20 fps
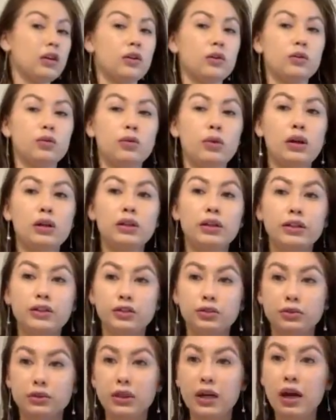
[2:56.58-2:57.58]
I do that,
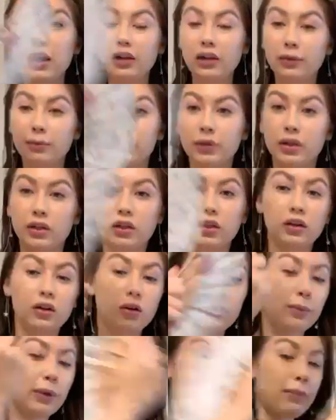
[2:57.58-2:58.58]
I'm gonna get all my
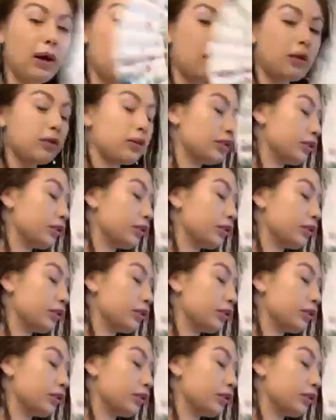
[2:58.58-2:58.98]
powders out